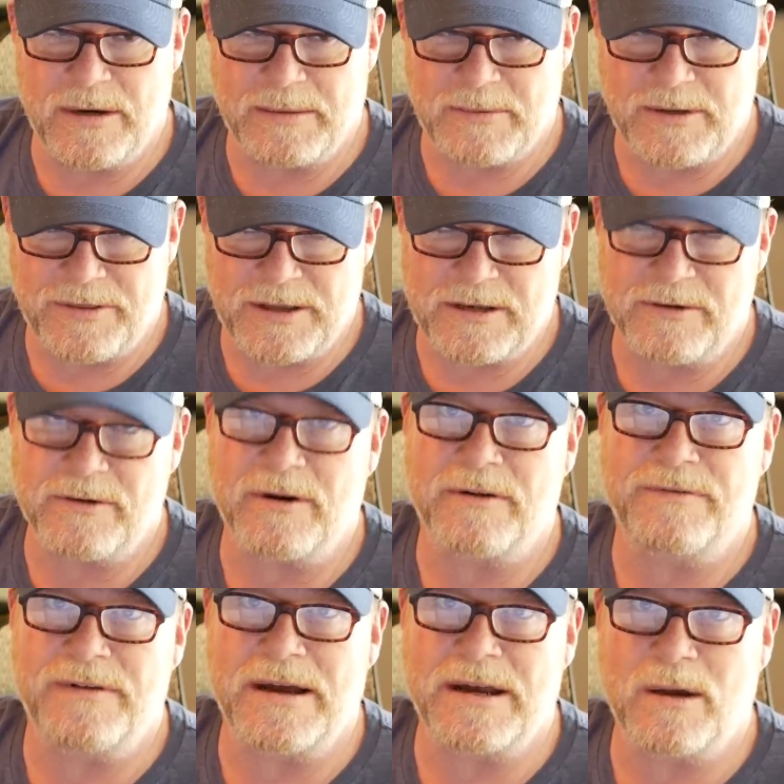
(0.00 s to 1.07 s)
and I'm going to think you're going
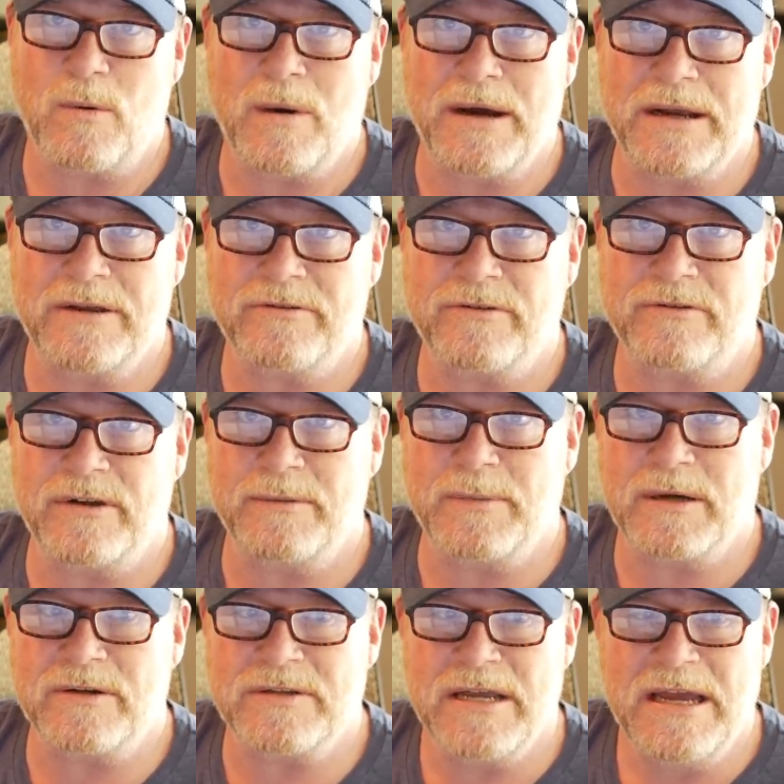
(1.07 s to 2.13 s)
to find it quite interesting
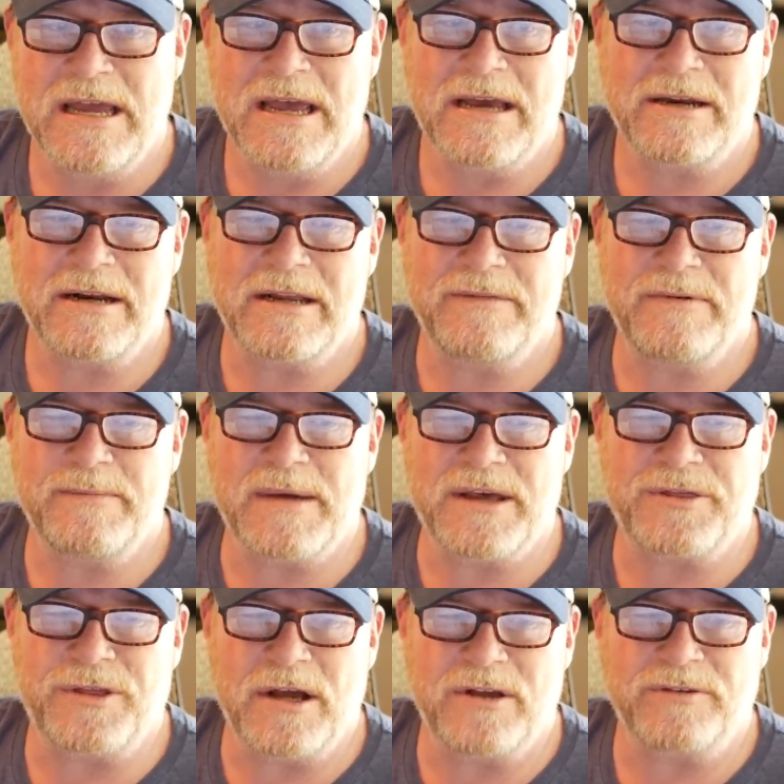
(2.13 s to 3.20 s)
because I'm going to give you
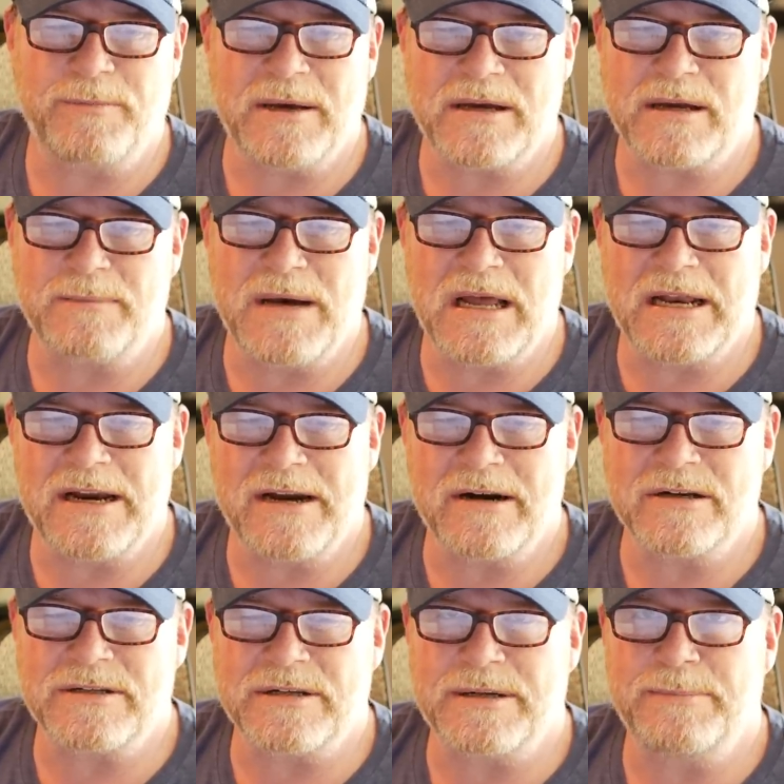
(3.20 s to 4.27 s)
my thoughts about Kamala
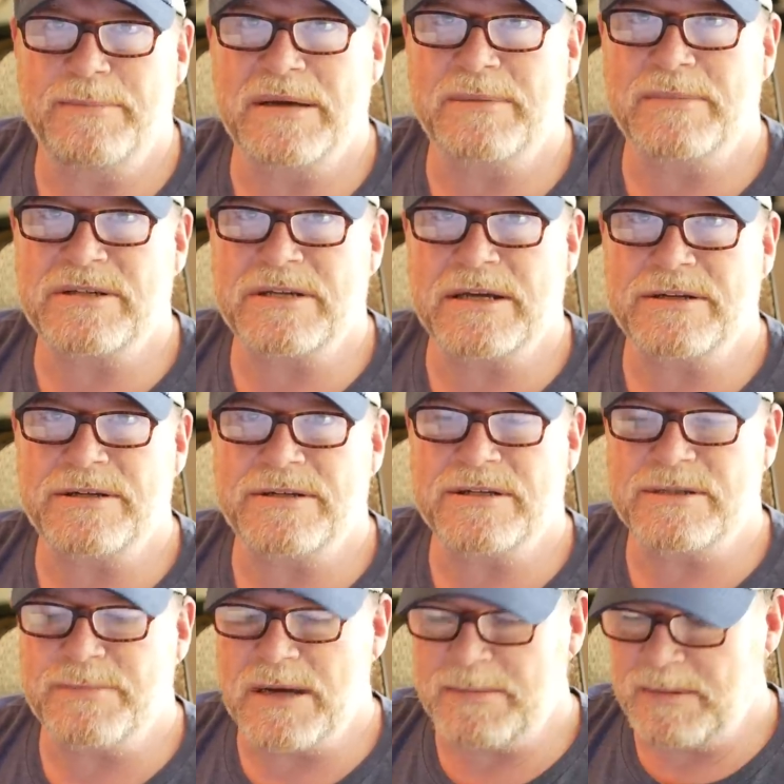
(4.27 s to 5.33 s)
Harris and the big mistake she
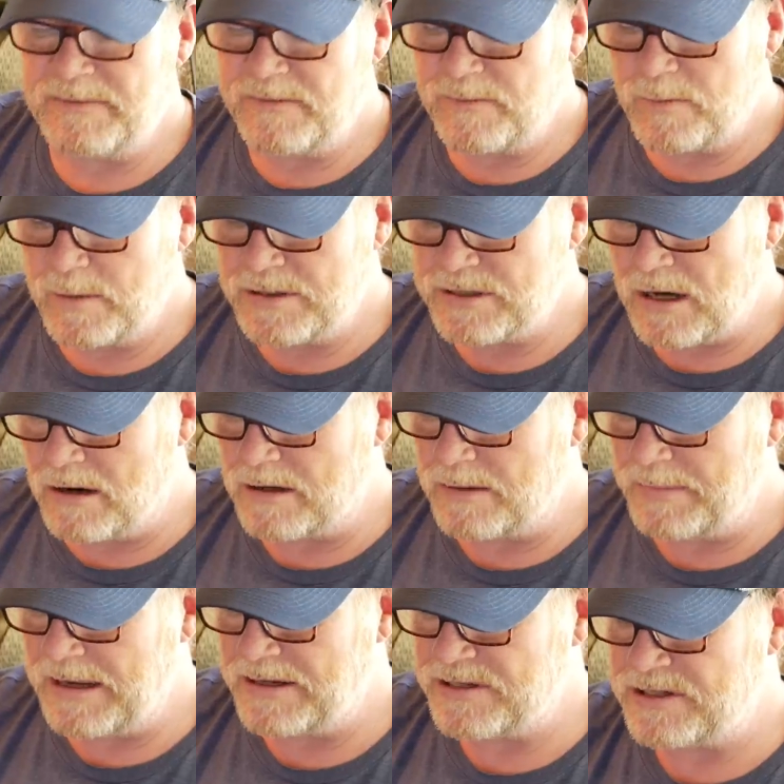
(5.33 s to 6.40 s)
just made. But before we talk about the